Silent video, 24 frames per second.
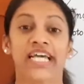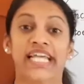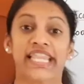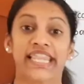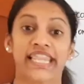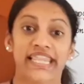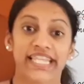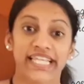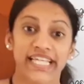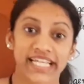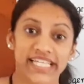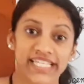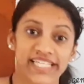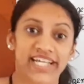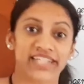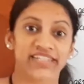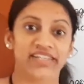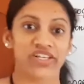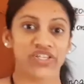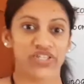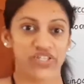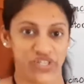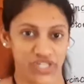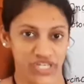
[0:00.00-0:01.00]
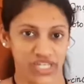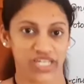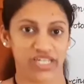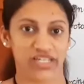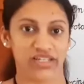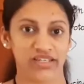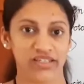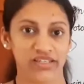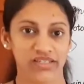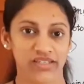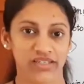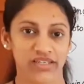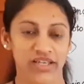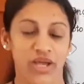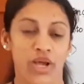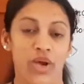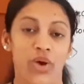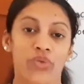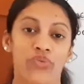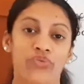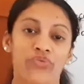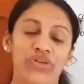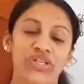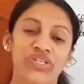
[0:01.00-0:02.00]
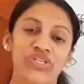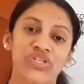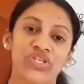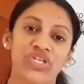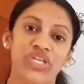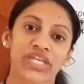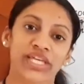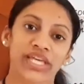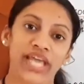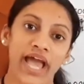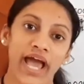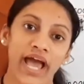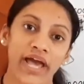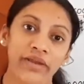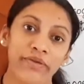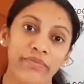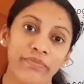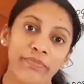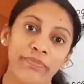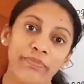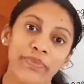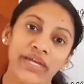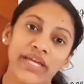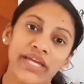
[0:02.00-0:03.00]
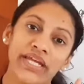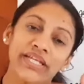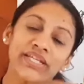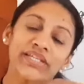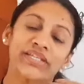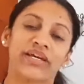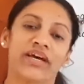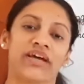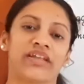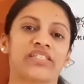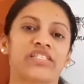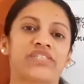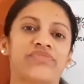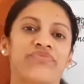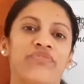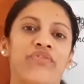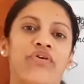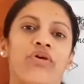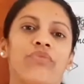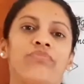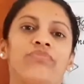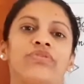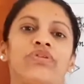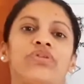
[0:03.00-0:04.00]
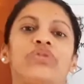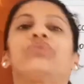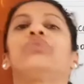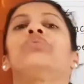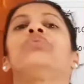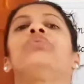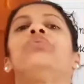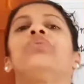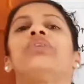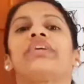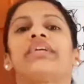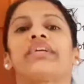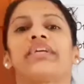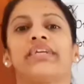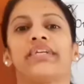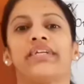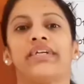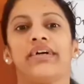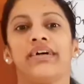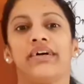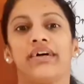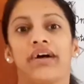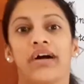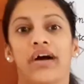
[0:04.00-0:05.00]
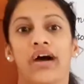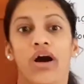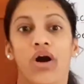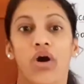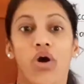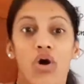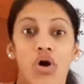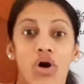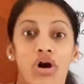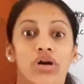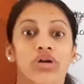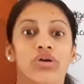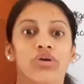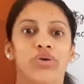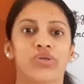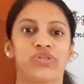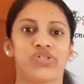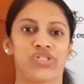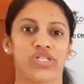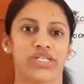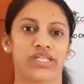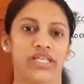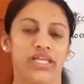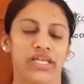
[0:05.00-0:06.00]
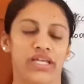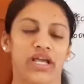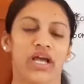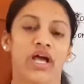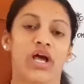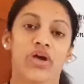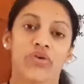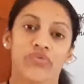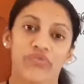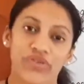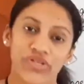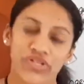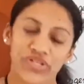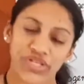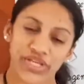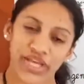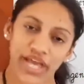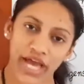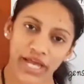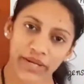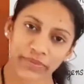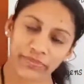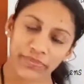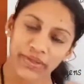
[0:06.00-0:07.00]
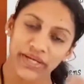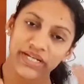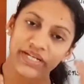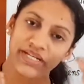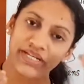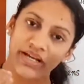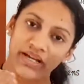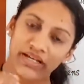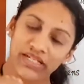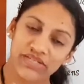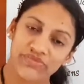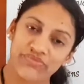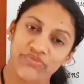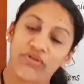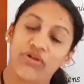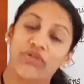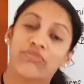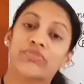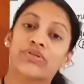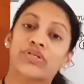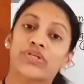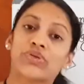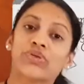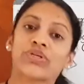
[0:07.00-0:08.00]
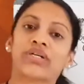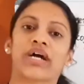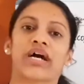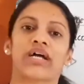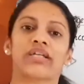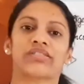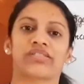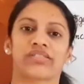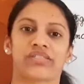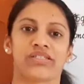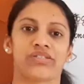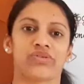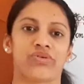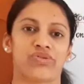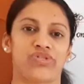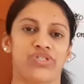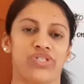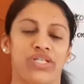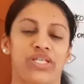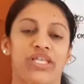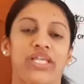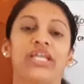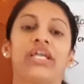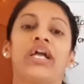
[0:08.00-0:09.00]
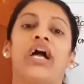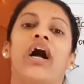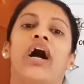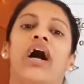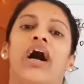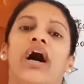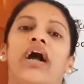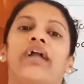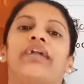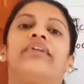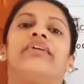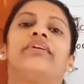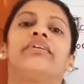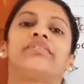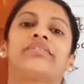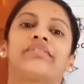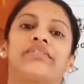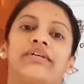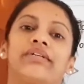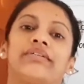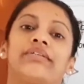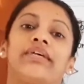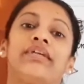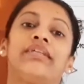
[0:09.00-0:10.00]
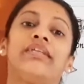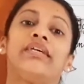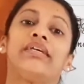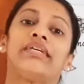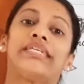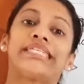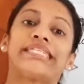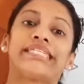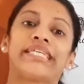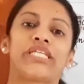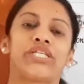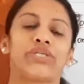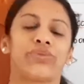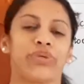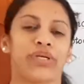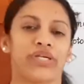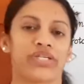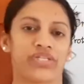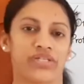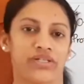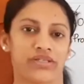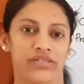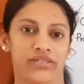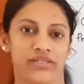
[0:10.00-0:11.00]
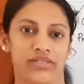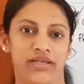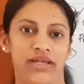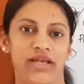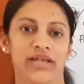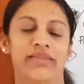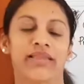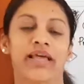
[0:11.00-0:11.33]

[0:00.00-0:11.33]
These are the genes which can be transformed to oncogenic, which can be transformed to carcinogenic under certain situations.